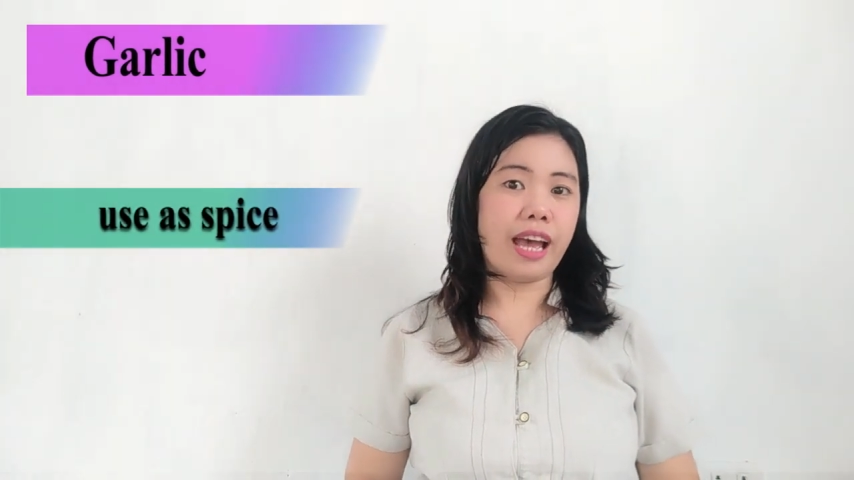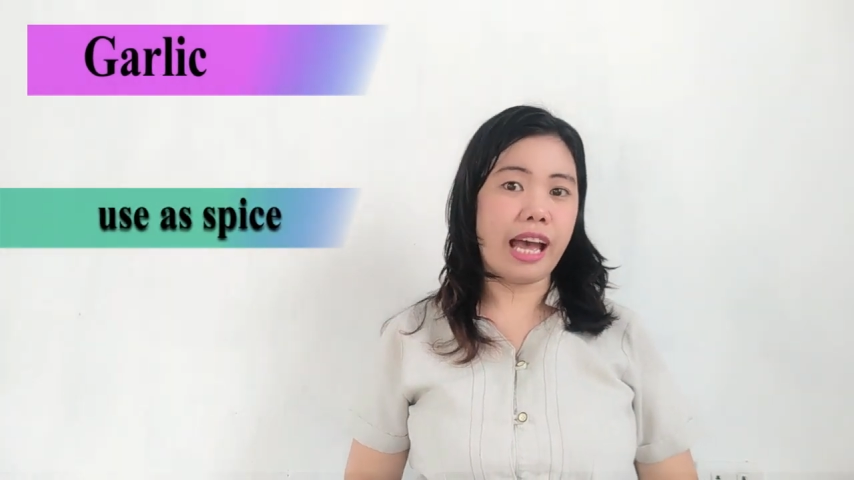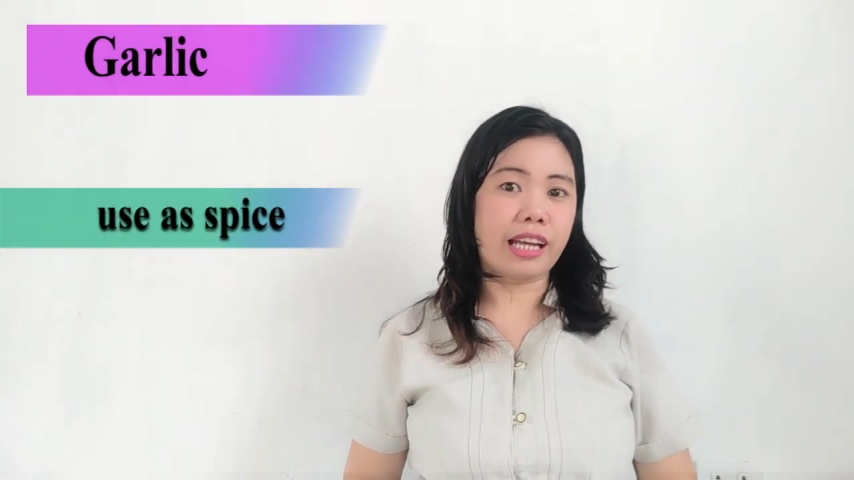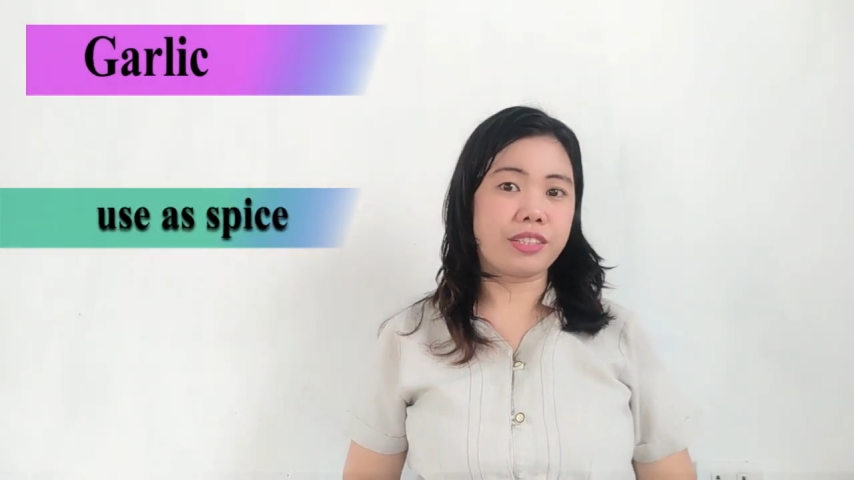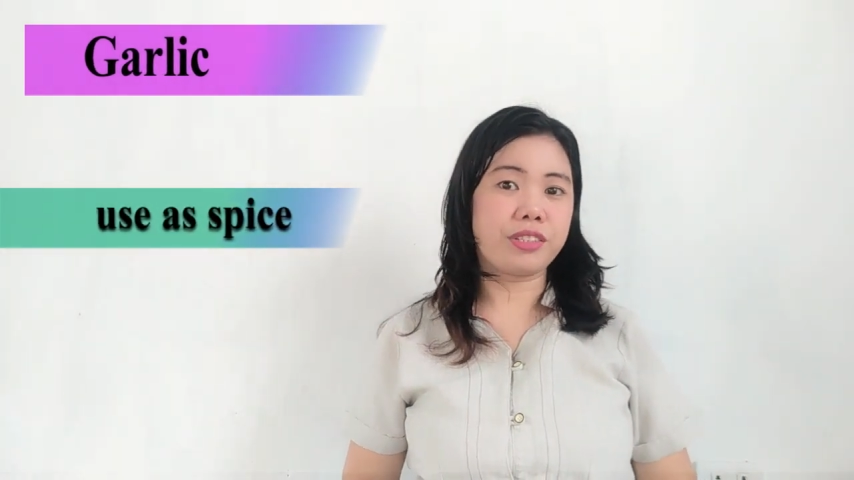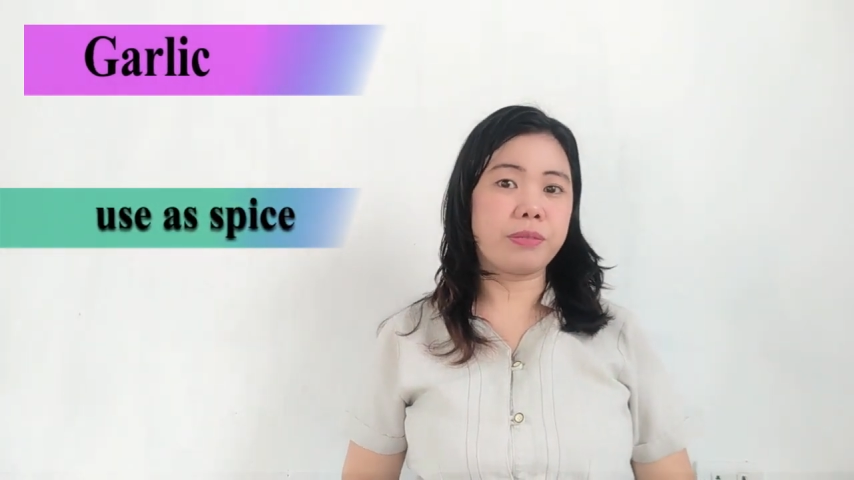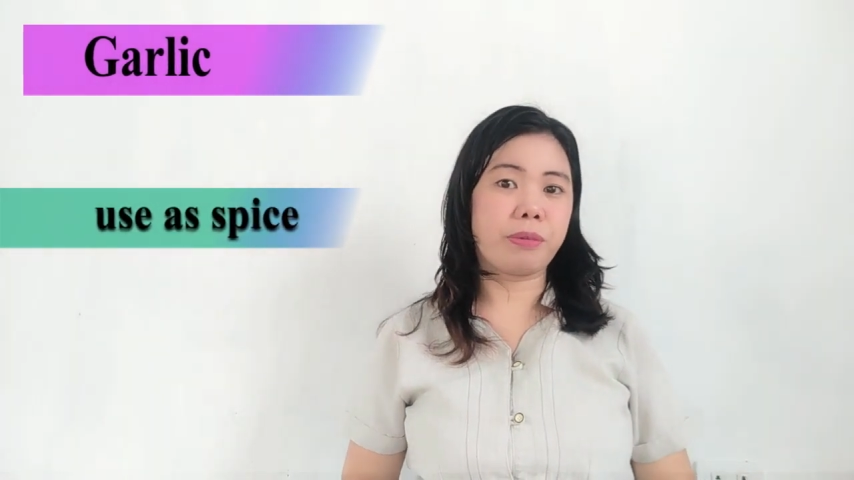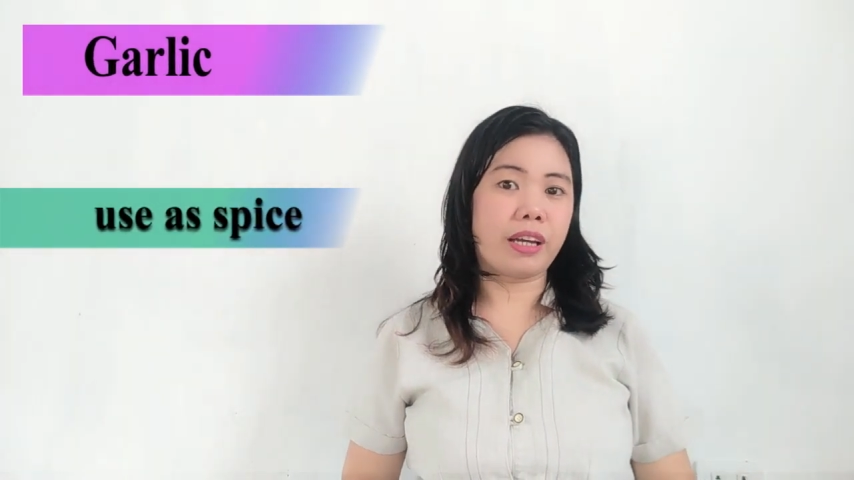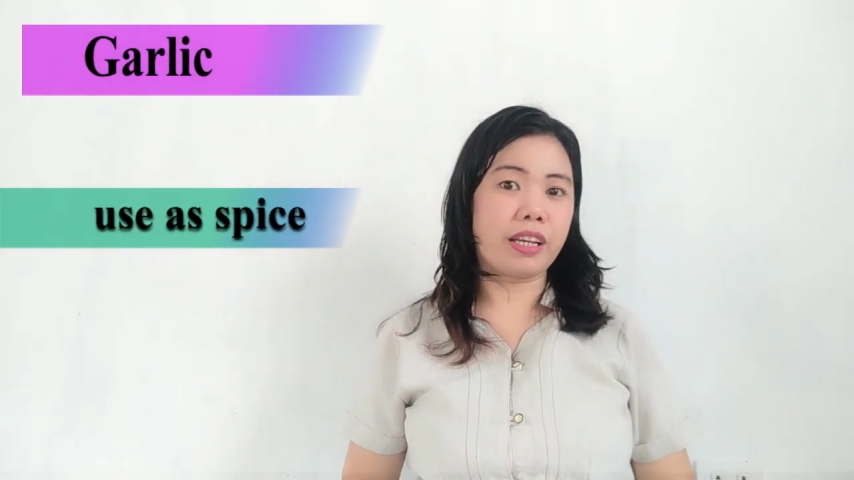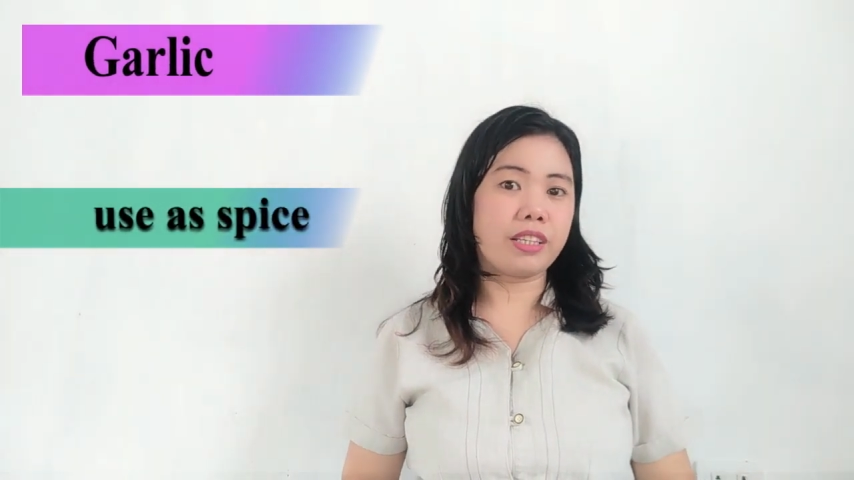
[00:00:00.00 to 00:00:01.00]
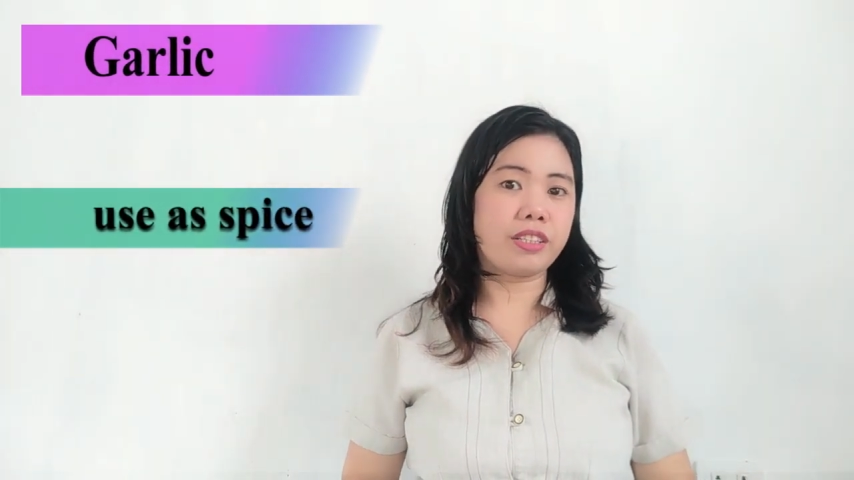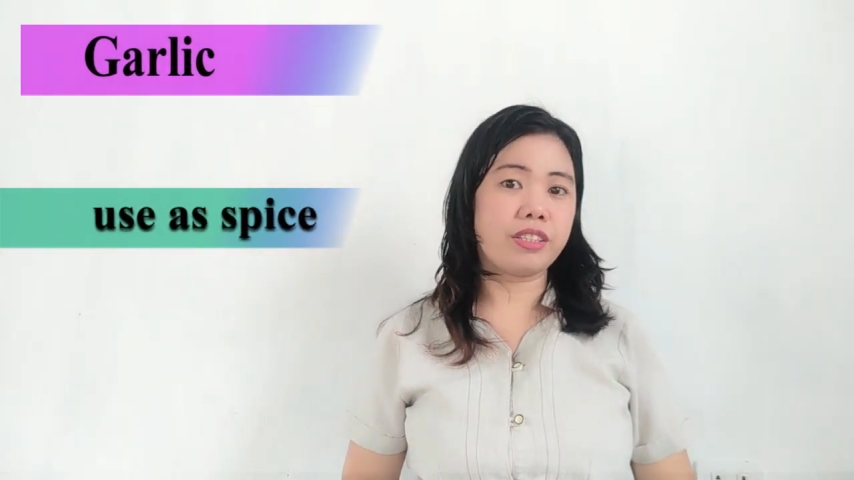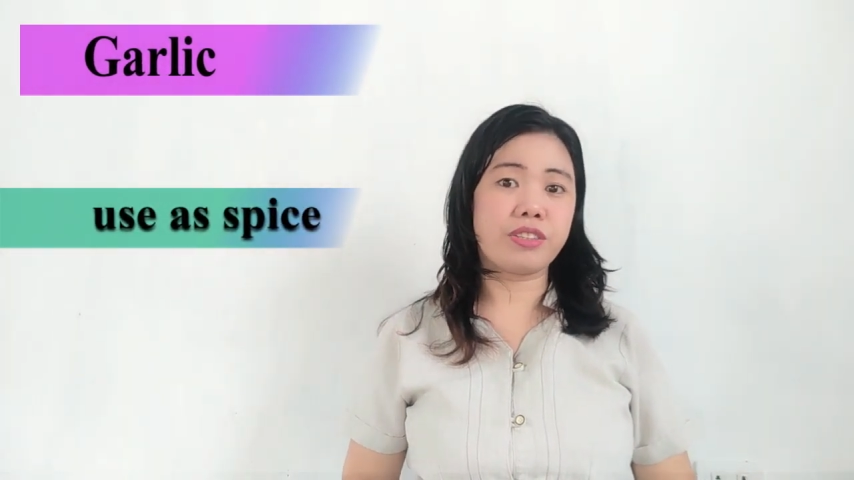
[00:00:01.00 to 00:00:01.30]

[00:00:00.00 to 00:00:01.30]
as a spice in